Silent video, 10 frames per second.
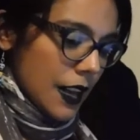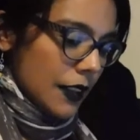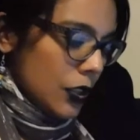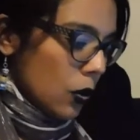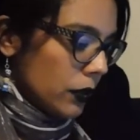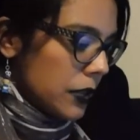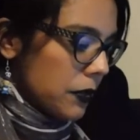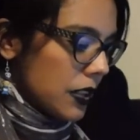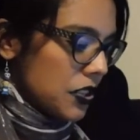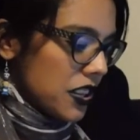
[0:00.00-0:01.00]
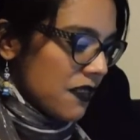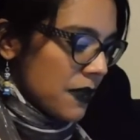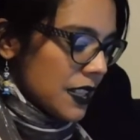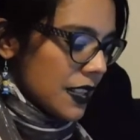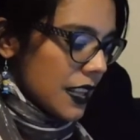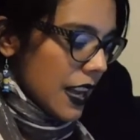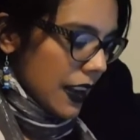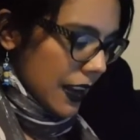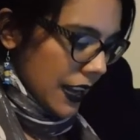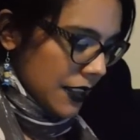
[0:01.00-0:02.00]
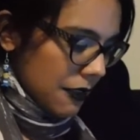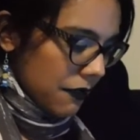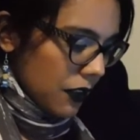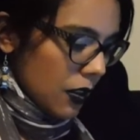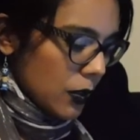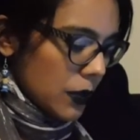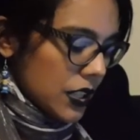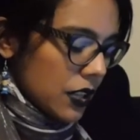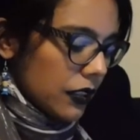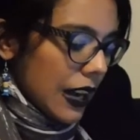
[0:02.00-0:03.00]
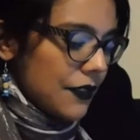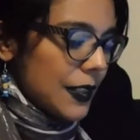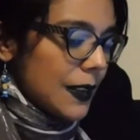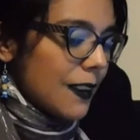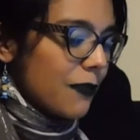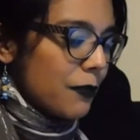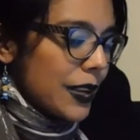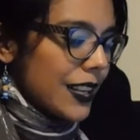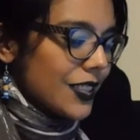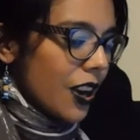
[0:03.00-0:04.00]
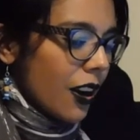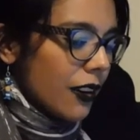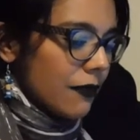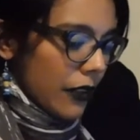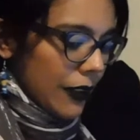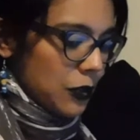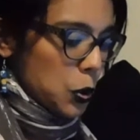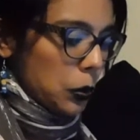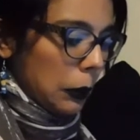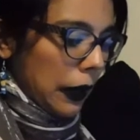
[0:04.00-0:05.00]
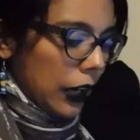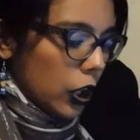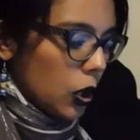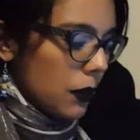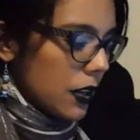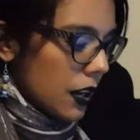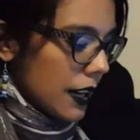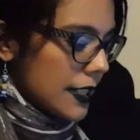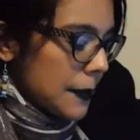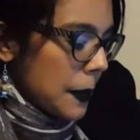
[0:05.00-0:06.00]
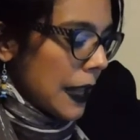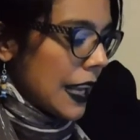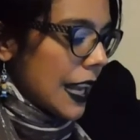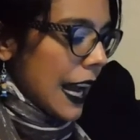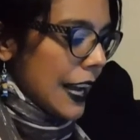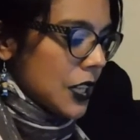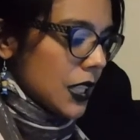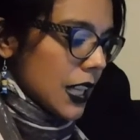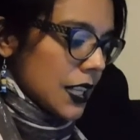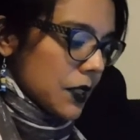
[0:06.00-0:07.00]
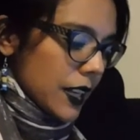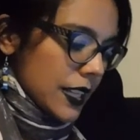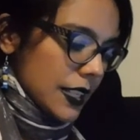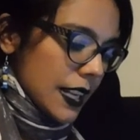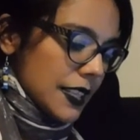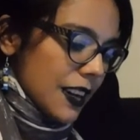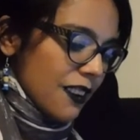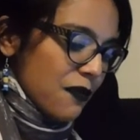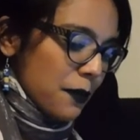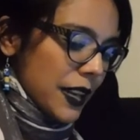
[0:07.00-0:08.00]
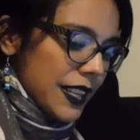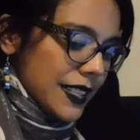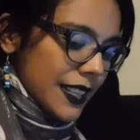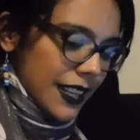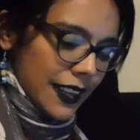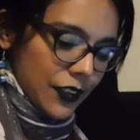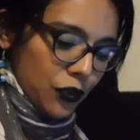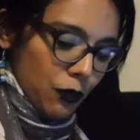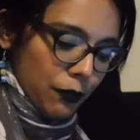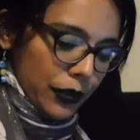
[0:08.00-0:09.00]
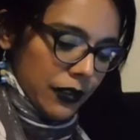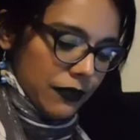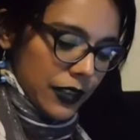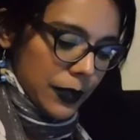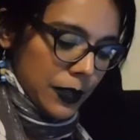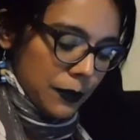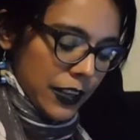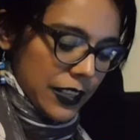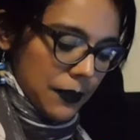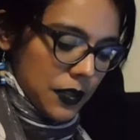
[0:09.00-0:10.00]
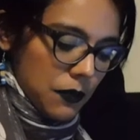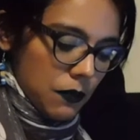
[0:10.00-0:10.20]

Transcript: The only real achievement in the in the field was the grafting of pigs' heart valves to repair human hearts, and to a lesser extent, of pig skins to burn victim, victims.